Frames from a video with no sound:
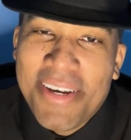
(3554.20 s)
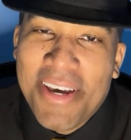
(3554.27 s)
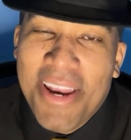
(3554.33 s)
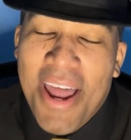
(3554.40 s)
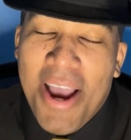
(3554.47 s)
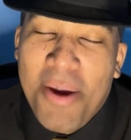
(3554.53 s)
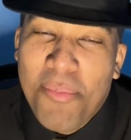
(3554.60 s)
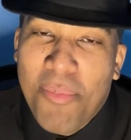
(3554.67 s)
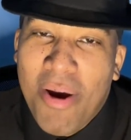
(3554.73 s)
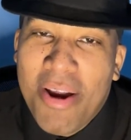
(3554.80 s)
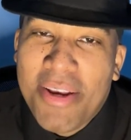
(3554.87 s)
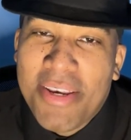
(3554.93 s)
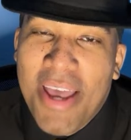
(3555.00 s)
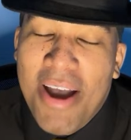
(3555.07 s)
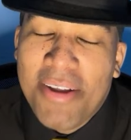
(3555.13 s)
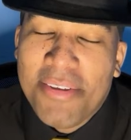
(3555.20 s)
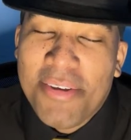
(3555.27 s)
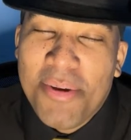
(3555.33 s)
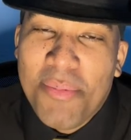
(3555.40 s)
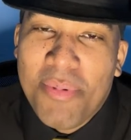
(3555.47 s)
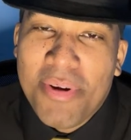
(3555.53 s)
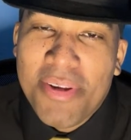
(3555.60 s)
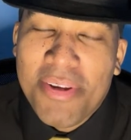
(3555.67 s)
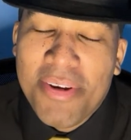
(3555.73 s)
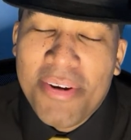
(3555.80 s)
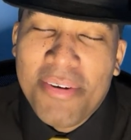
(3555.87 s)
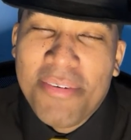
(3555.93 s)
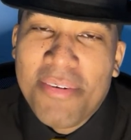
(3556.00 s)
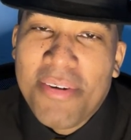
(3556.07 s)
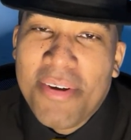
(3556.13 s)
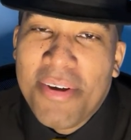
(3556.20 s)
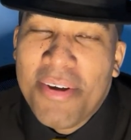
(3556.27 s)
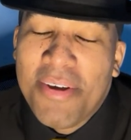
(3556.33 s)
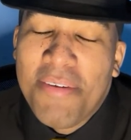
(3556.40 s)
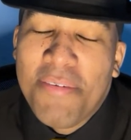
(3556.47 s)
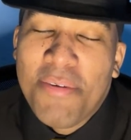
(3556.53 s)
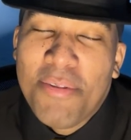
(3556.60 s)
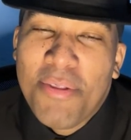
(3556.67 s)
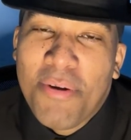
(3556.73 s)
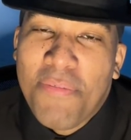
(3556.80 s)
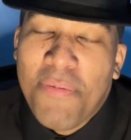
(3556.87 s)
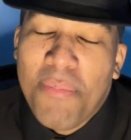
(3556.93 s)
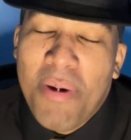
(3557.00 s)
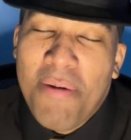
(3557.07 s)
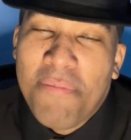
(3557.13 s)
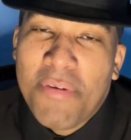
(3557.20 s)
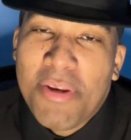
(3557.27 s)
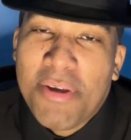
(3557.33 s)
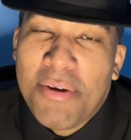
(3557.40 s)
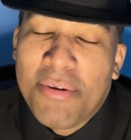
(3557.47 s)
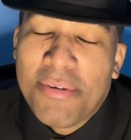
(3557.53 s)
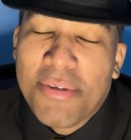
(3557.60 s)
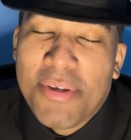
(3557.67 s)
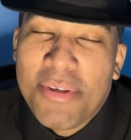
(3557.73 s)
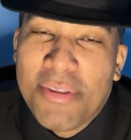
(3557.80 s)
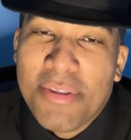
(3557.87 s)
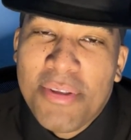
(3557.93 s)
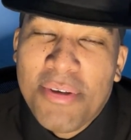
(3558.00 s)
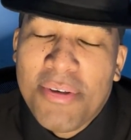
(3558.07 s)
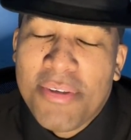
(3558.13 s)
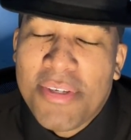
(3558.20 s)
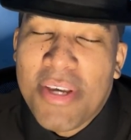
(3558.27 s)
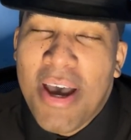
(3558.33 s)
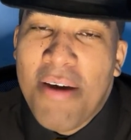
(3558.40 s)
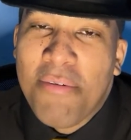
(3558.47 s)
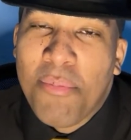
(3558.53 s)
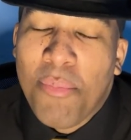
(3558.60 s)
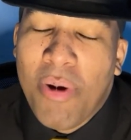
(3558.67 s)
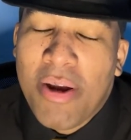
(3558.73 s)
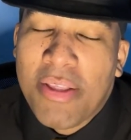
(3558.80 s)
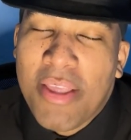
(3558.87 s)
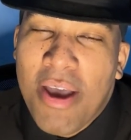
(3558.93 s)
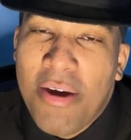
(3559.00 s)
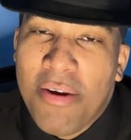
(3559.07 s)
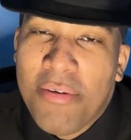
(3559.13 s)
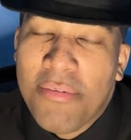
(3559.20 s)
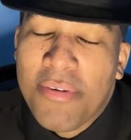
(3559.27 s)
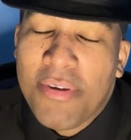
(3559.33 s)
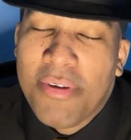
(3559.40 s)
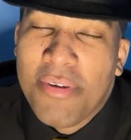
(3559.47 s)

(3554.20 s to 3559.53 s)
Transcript: can break it down to you, but if you look for my videos, you can see I have a breakdown of it.